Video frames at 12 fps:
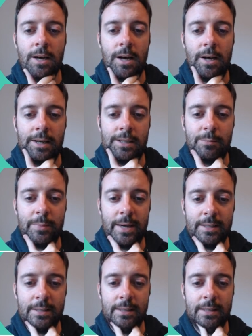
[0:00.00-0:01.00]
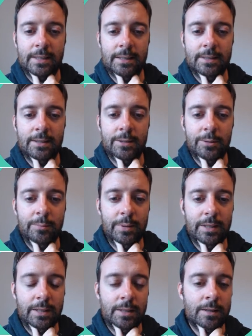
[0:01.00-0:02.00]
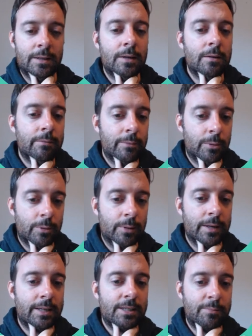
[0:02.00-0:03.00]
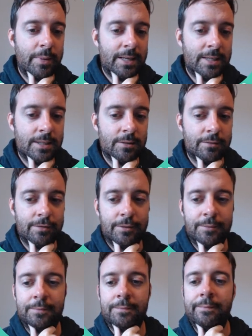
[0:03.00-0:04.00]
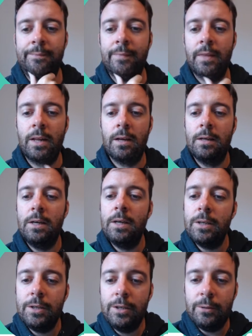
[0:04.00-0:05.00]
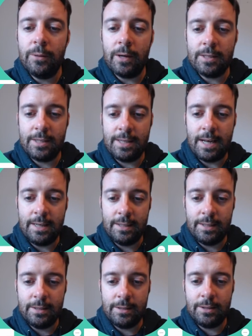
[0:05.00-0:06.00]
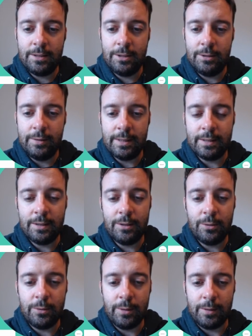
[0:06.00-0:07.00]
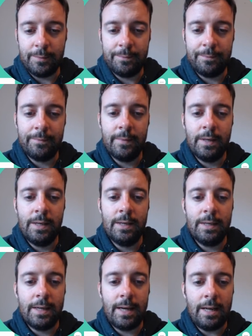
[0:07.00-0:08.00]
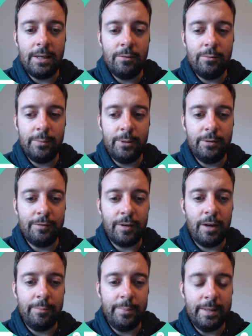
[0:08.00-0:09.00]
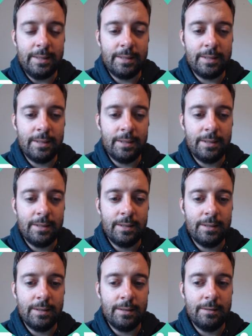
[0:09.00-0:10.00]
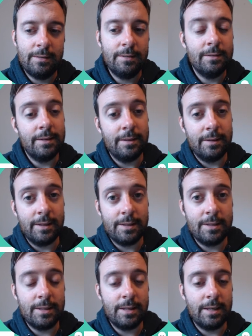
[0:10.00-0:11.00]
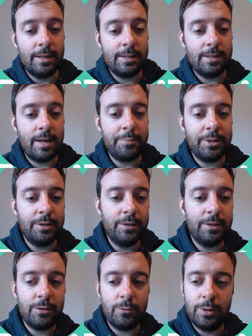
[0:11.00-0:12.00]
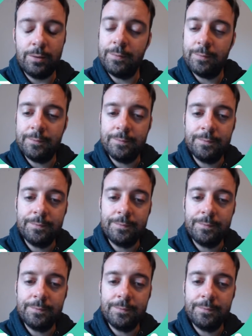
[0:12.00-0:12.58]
I expected it to be more expensive. You are standing too near the door. Can you move a bit? This is an exception, this one.